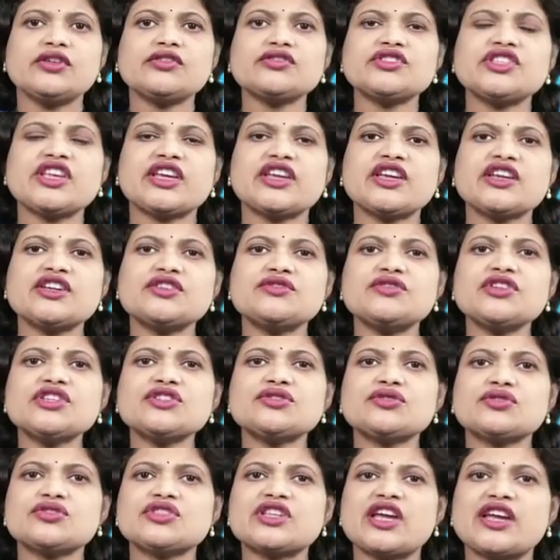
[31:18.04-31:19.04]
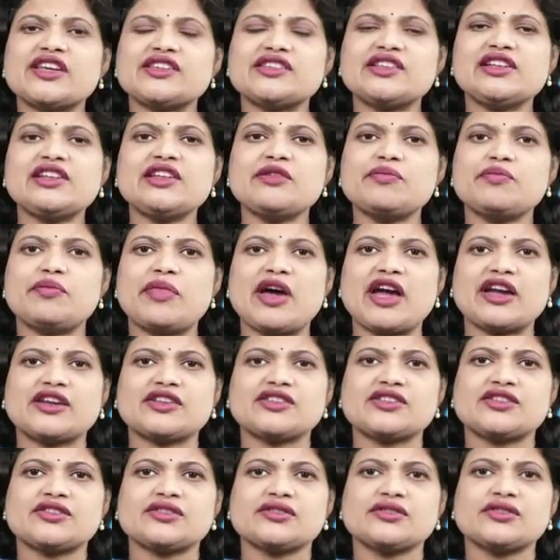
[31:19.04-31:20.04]
Now, secondary societal
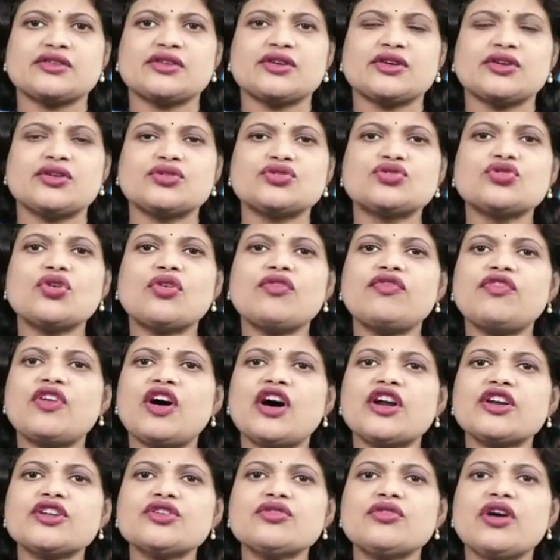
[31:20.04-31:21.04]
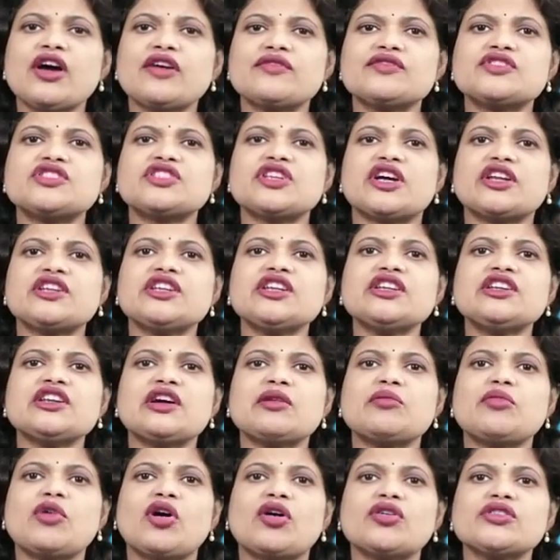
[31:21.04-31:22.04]
impacts. So far you have studied
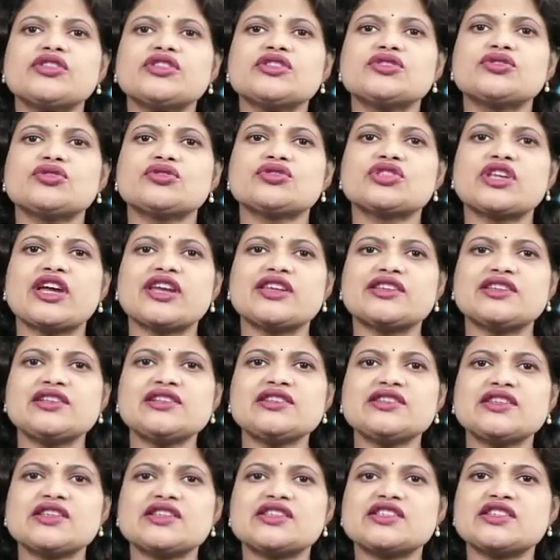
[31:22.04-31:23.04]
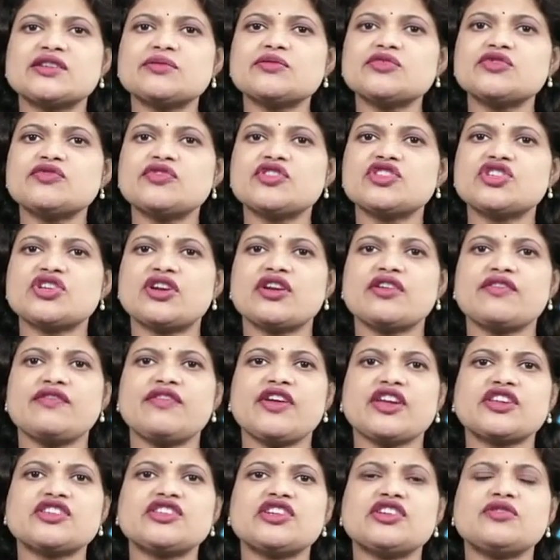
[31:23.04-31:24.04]
about the societal systems which are
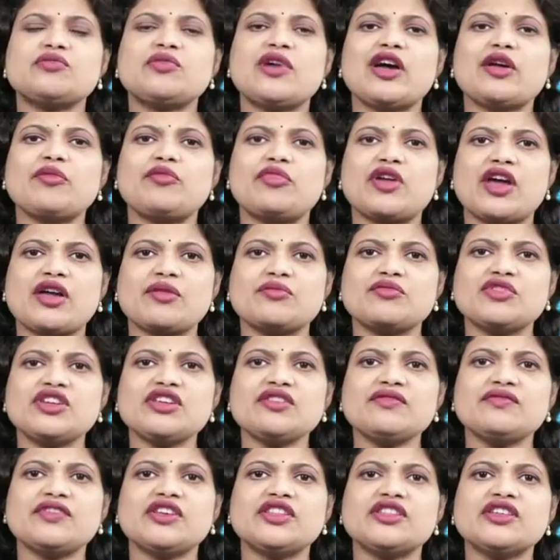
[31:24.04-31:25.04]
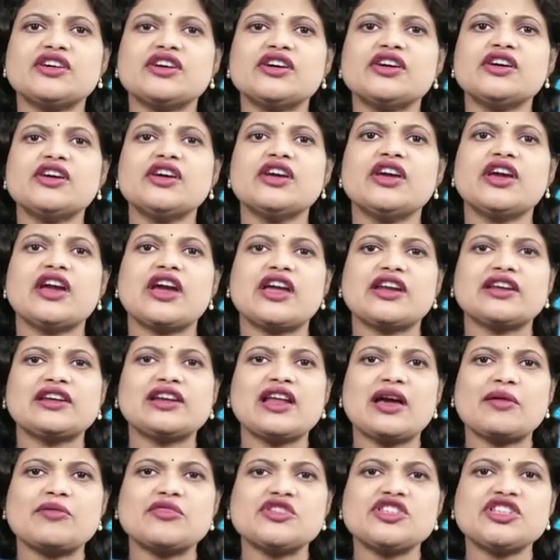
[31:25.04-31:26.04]
affected by primary weather and
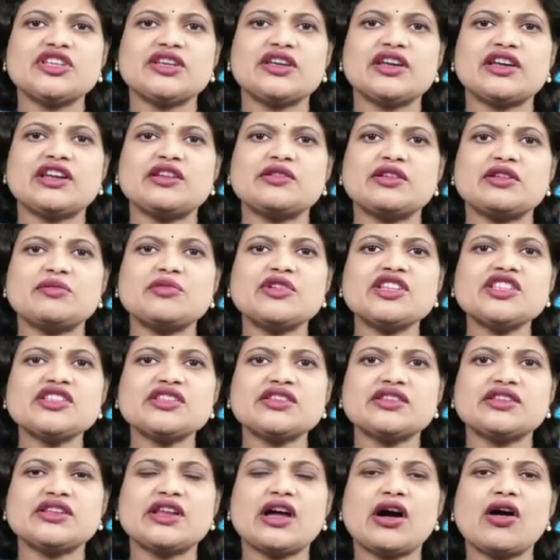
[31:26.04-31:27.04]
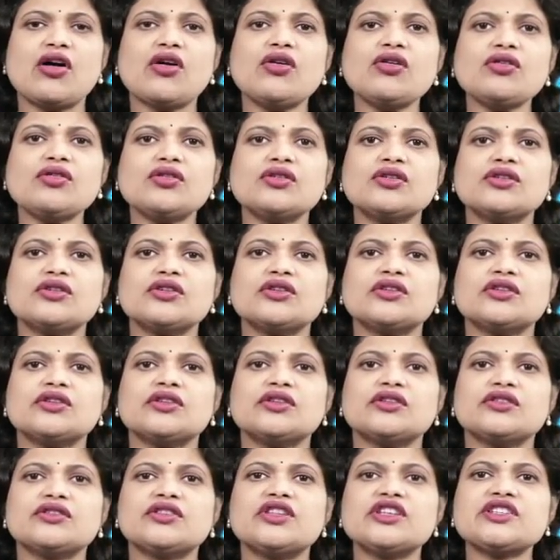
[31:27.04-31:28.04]
climatic elements. Now
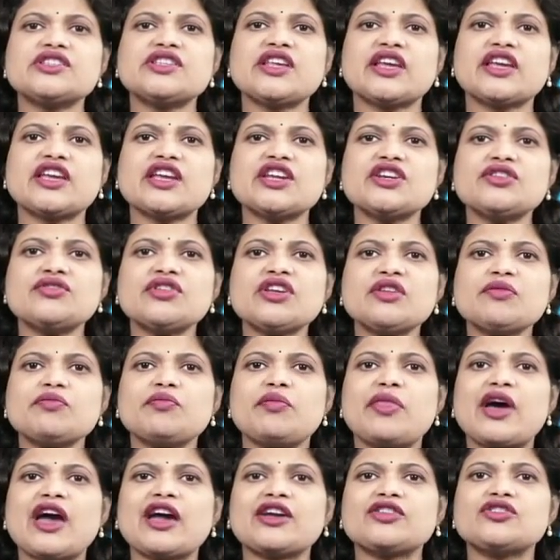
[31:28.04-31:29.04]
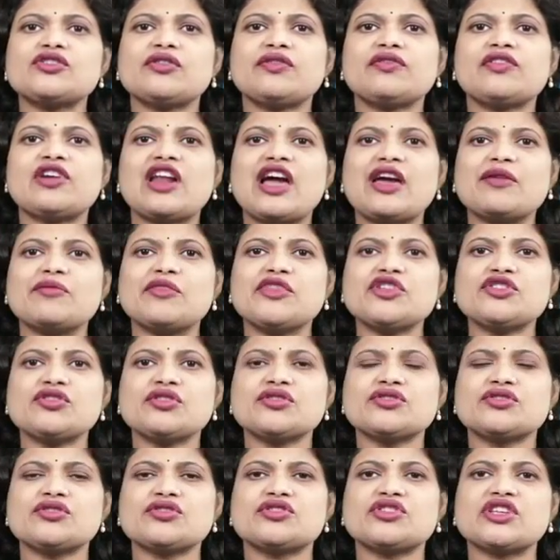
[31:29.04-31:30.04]
the secondary impact of climate
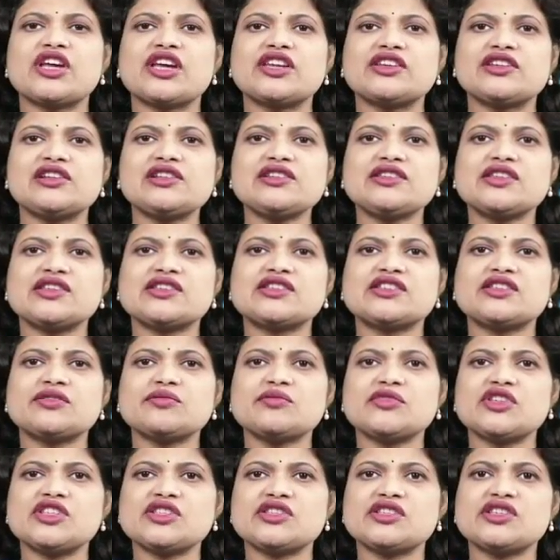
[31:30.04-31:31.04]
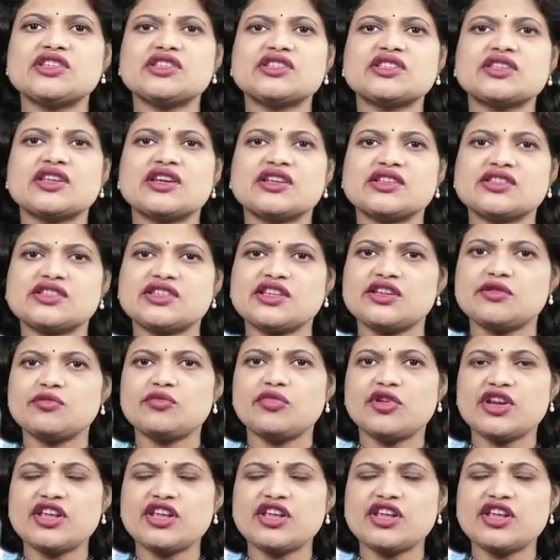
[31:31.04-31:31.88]
on societal system is discussed in